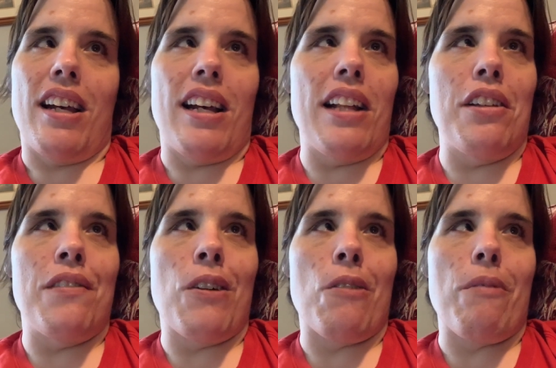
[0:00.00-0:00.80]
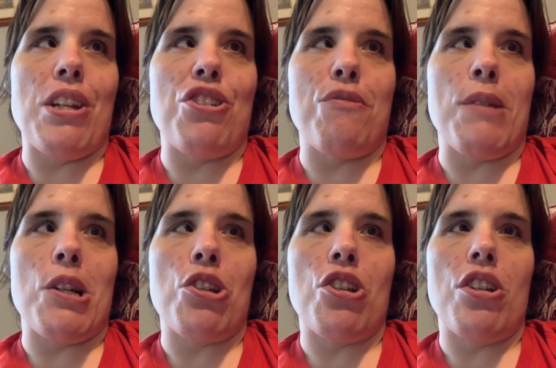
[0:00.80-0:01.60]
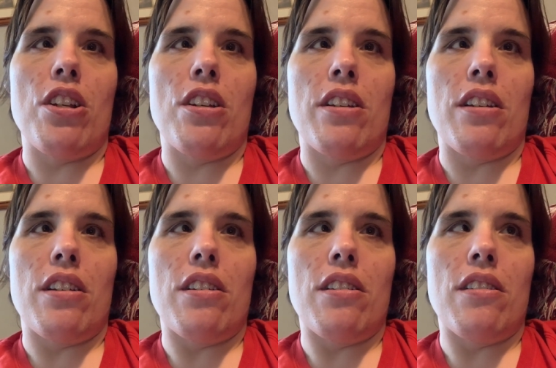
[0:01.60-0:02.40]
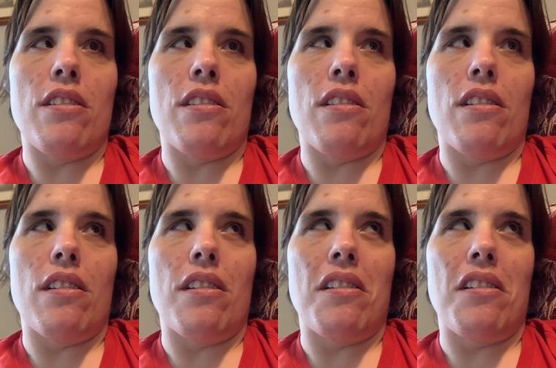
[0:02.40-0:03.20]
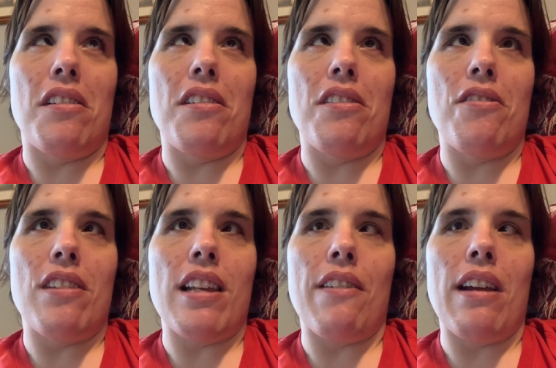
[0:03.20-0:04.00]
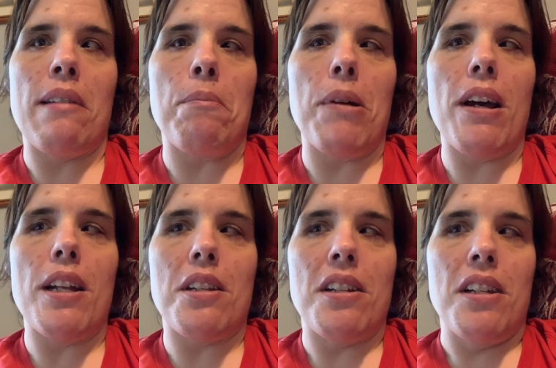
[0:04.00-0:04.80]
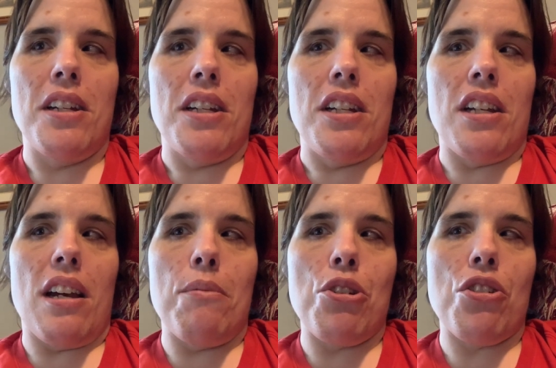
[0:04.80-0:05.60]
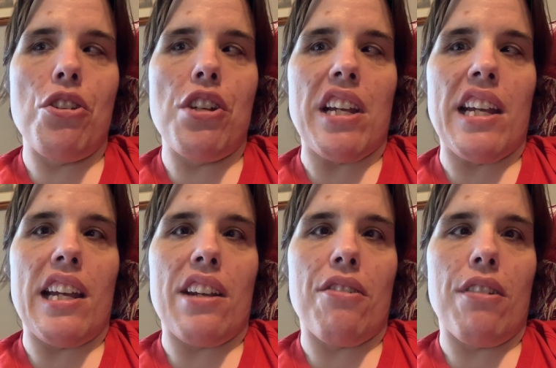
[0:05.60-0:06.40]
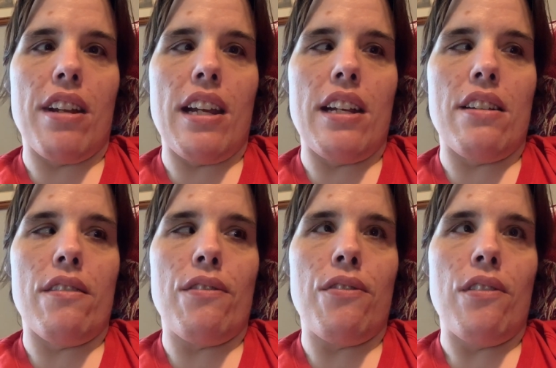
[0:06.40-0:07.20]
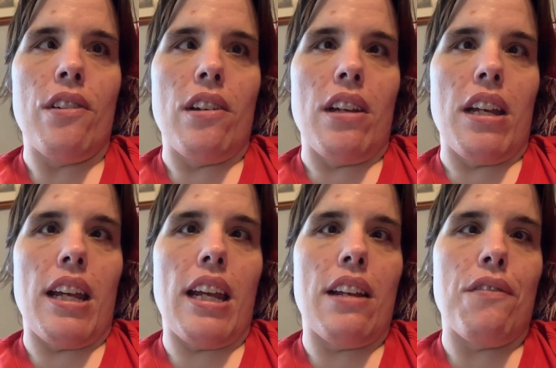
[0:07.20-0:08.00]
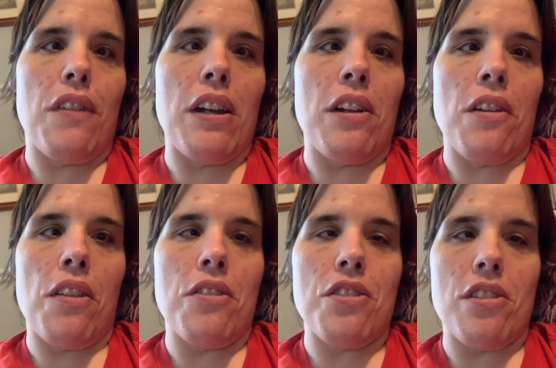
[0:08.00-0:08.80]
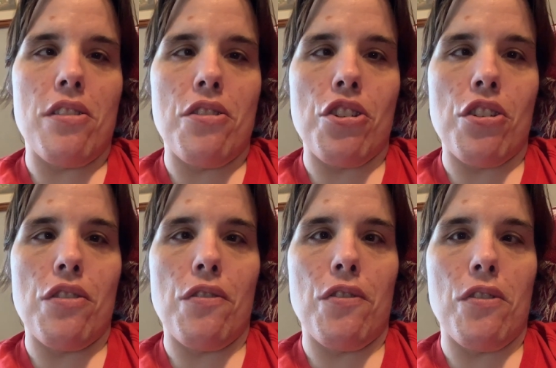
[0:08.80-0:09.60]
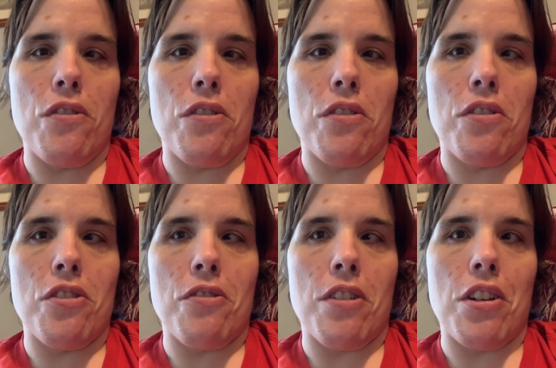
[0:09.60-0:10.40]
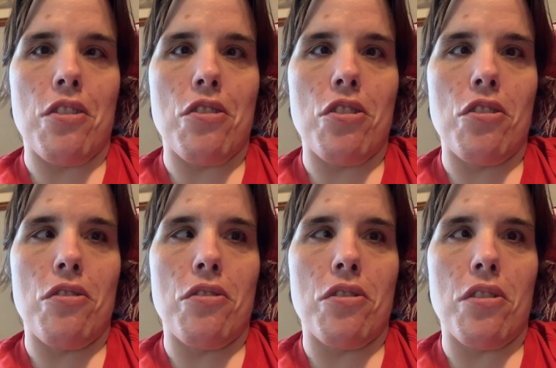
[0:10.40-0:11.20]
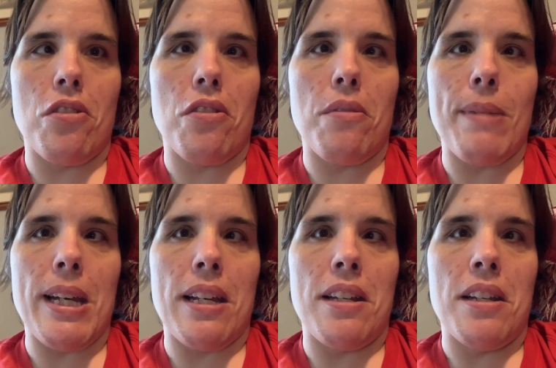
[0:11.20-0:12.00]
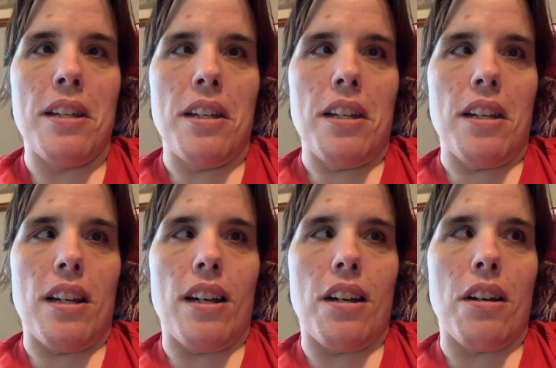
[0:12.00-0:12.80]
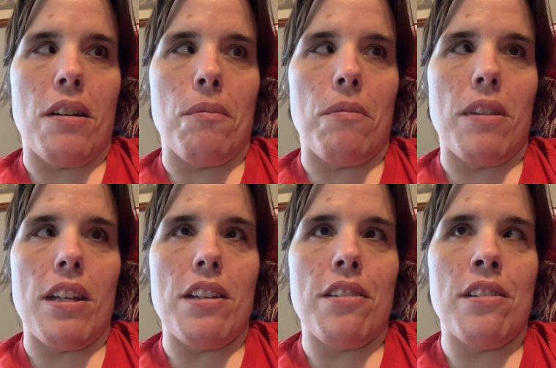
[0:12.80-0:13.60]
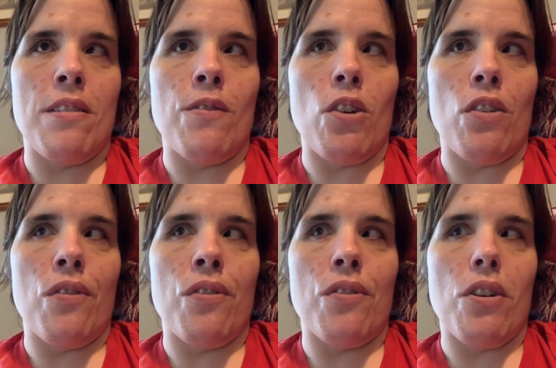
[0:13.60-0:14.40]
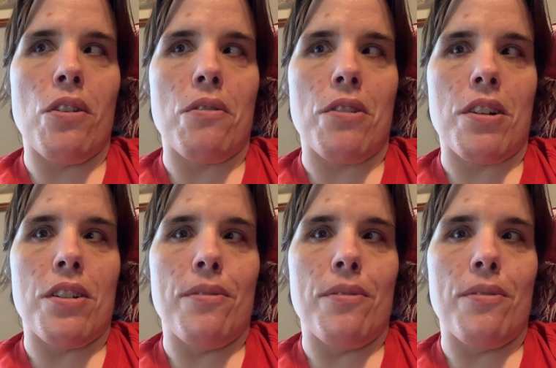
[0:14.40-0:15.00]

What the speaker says: I love art way too much to do it that way. But I'm sure you could get creative and find another solution for storing your shoes under the bed that doesn't involve artwork.